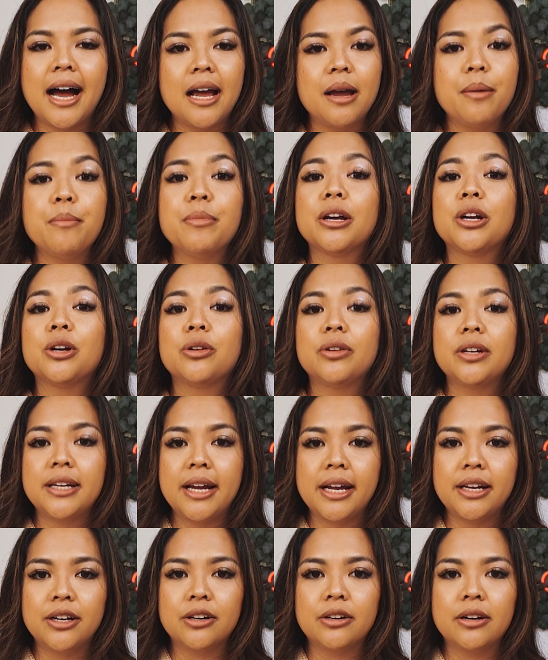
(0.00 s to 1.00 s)
I am the
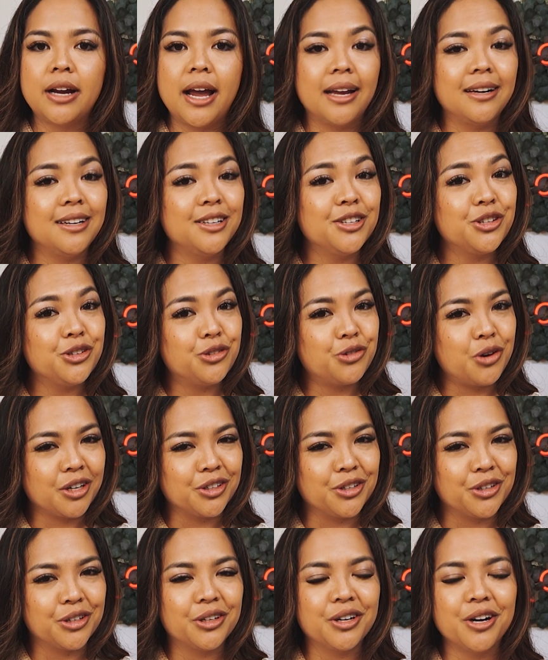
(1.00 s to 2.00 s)
creator and
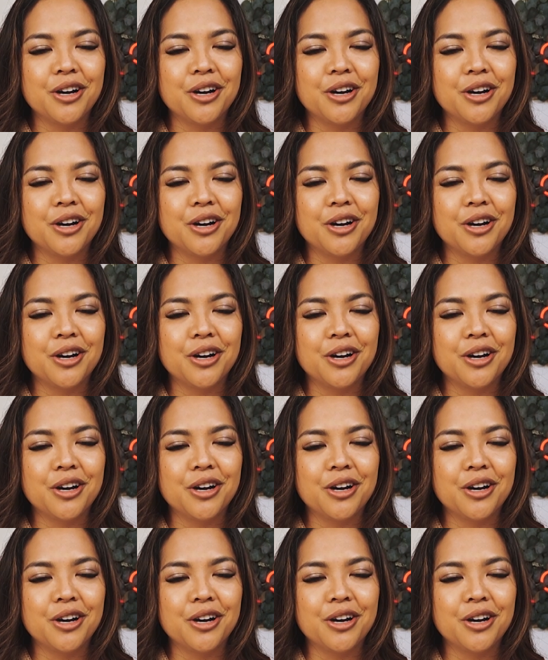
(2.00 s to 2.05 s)
instructor